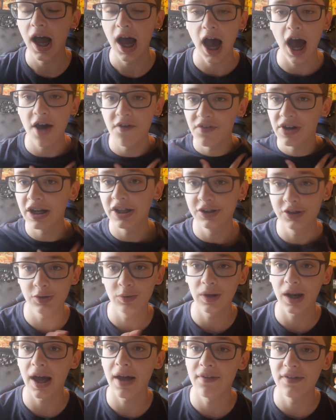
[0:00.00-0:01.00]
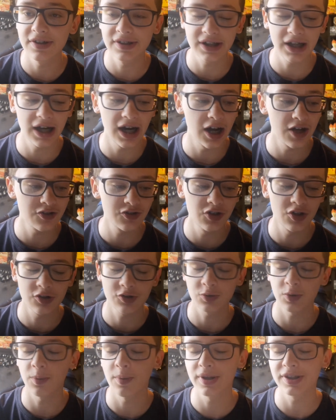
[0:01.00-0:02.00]
I really do like this card. You know, it's
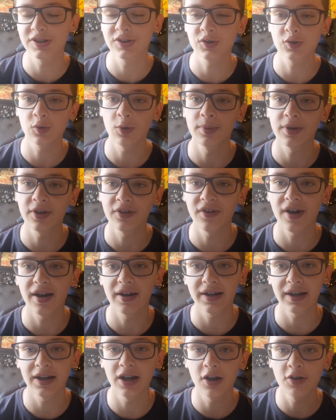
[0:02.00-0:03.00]
the one where it's swimming around in